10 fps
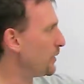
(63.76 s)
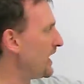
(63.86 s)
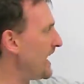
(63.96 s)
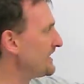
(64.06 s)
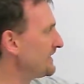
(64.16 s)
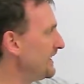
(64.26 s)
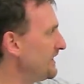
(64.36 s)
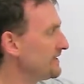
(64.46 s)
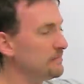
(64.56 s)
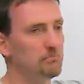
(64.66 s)
the way I say
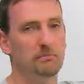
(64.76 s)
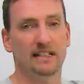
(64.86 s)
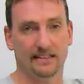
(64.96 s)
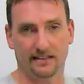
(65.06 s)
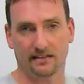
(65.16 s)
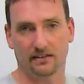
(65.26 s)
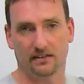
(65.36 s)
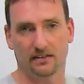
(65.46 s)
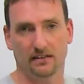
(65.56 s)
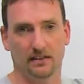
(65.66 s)
it is months.
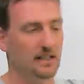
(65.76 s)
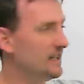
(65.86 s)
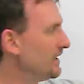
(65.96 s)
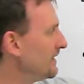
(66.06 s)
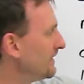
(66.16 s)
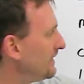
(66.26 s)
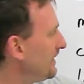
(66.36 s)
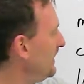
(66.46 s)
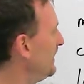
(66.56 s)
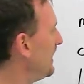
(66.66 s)
The
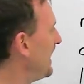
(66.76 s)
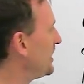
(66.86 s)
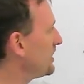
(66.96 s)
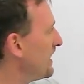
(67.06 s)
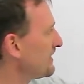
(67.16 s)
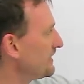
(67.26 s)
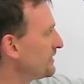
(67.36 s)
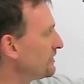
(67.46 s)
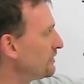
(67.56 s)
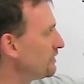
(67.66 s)
THS, I
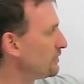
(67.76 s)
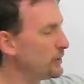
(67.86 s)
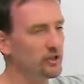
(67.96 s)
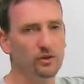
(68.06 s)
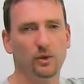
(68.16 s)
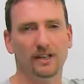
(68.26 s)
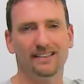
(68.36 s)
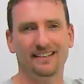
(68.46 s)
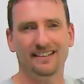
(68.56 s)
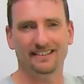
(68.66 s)
just switched to a
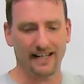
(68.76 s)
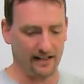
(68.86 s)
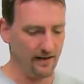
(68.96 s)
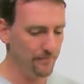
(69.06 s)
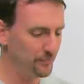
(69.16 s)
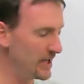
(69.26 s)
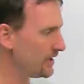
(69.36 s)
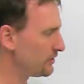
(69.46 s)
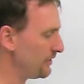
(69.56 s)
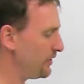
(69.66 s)
TZ.
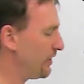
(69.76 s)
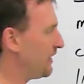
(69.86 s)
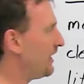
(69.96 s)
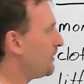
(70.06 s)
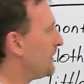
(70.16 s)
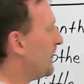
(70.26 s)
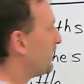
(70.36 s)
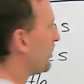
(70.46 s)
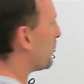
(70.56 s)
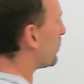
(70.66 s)
So if you think about the